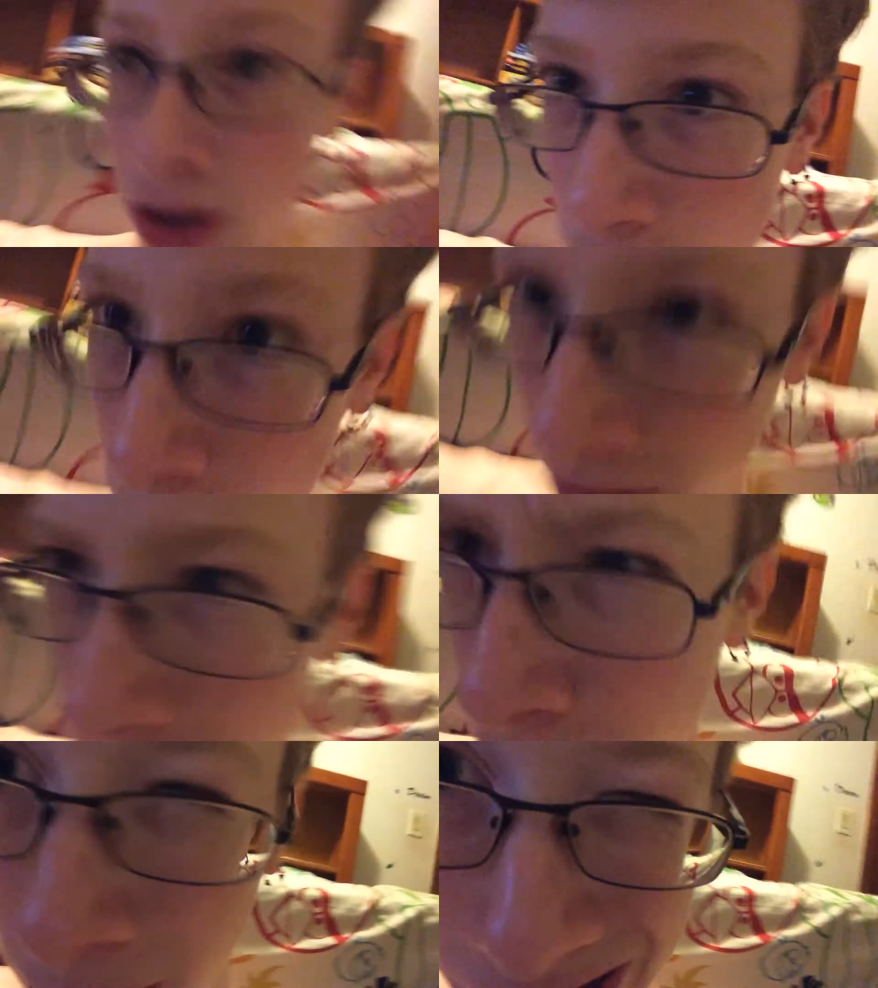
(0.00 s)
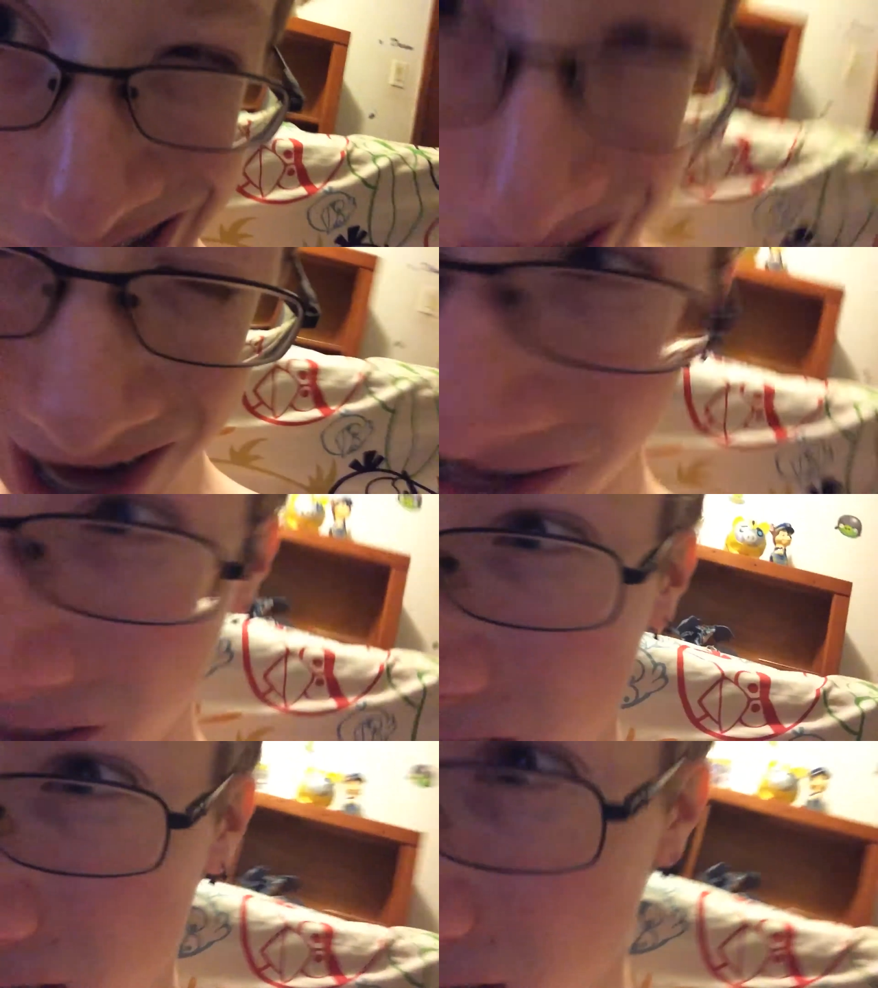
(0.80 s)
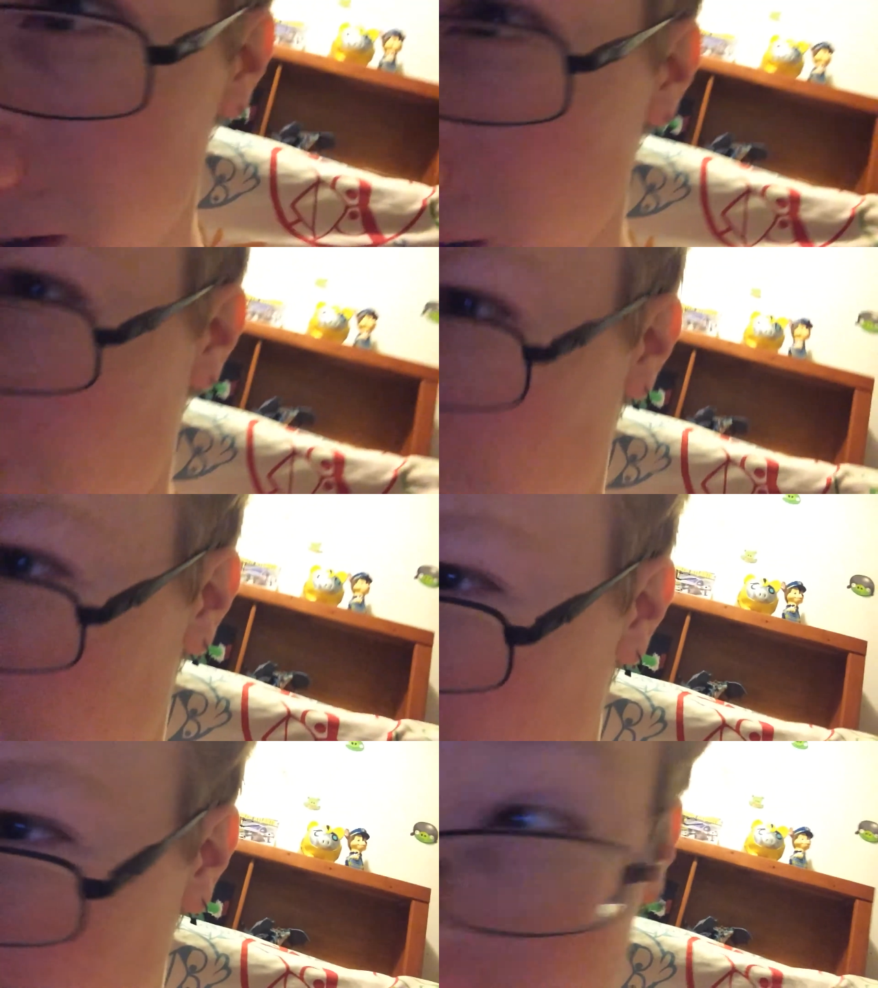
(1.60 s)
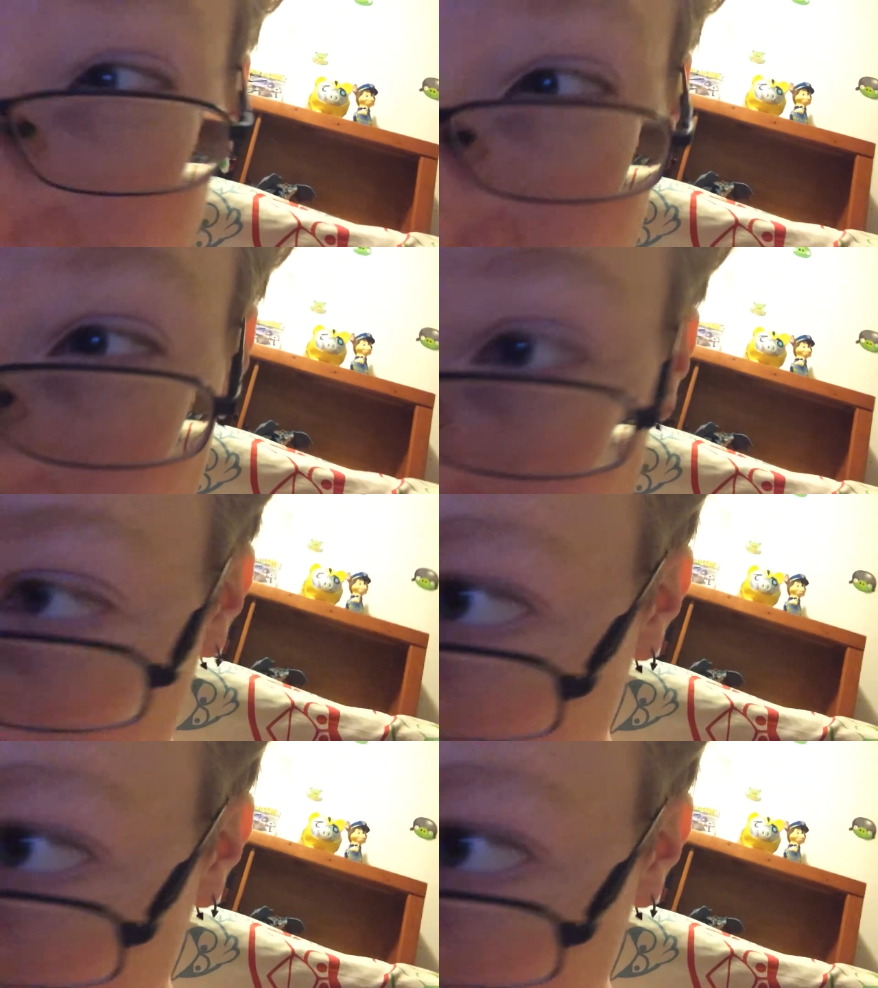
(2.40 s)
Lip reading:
Nobody's mouth can be seen.